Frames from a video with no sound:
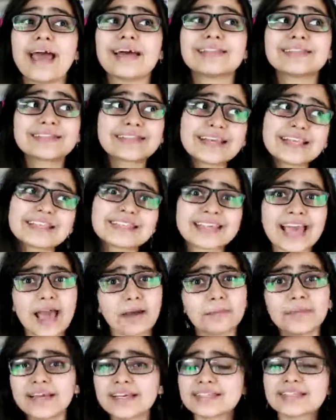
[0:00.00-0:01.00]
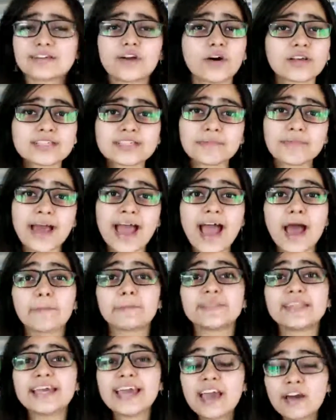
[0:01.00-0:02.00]
and since Cambly is an awesome
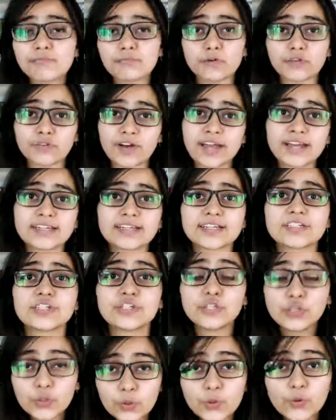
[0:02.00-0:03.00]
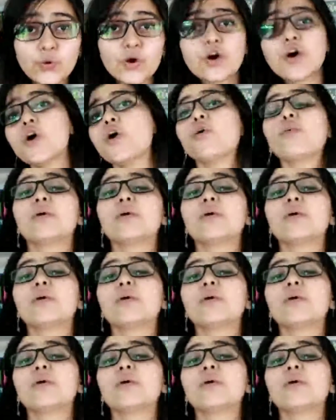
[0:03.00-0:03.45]
app, they have provided you